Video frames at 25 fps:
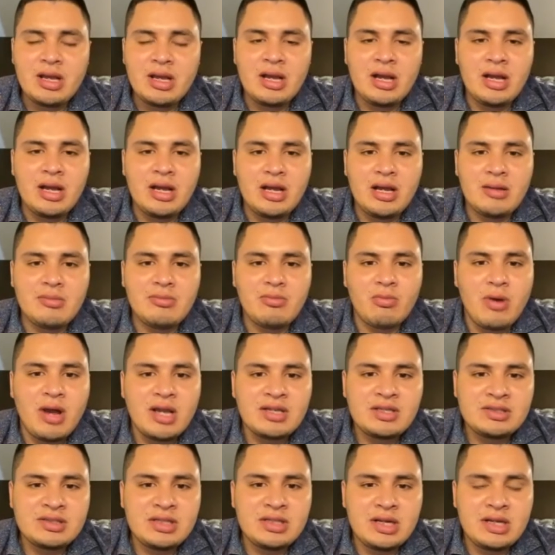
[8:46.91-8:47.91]

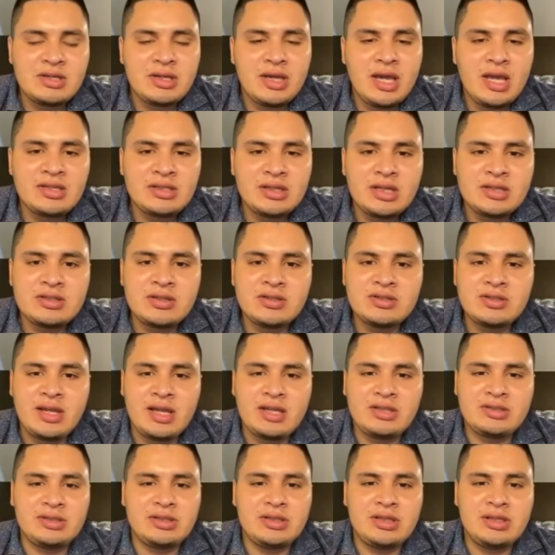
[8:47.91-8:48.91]
Washington Education
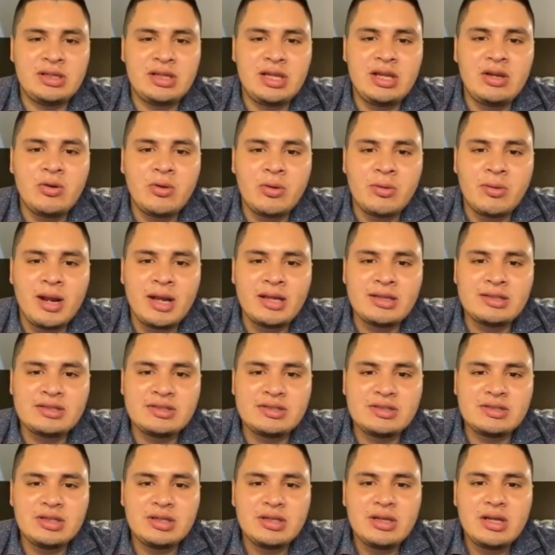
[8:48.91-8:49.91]
Association, Equal
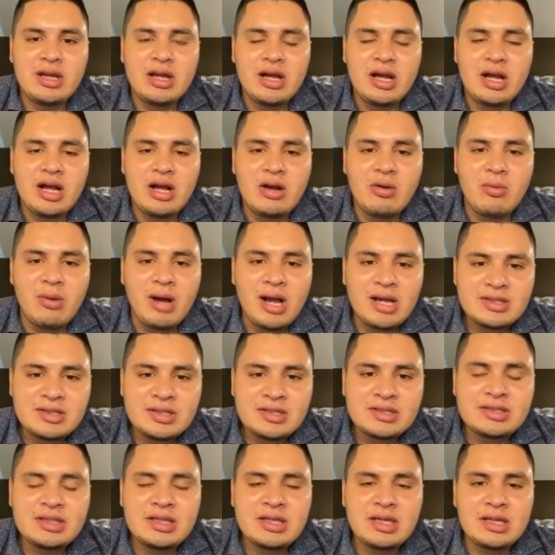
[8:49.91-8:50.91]
Rights
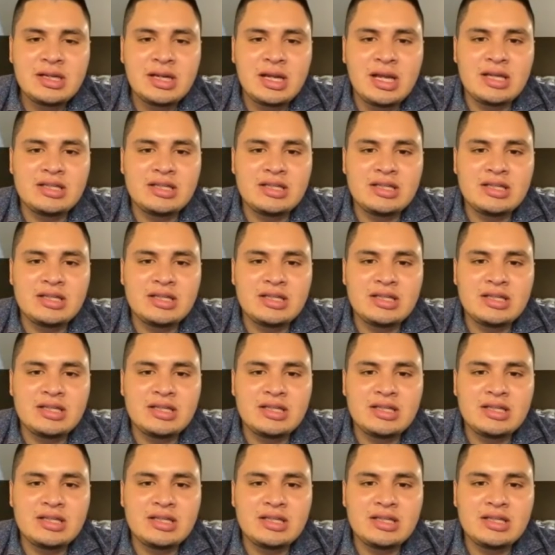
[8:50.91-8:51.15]
Washington,